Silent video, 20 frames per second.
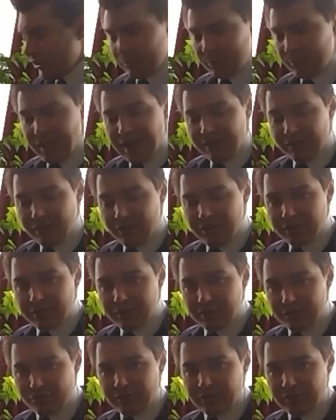back then,
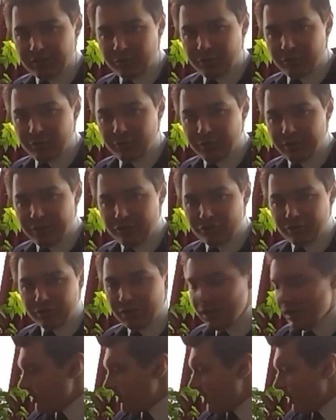adjusted for inflation,
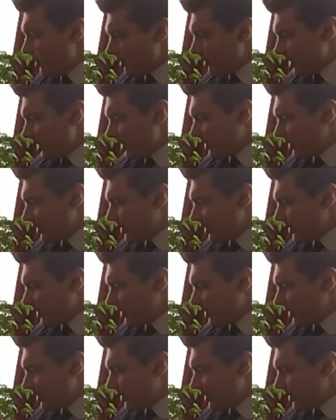they were like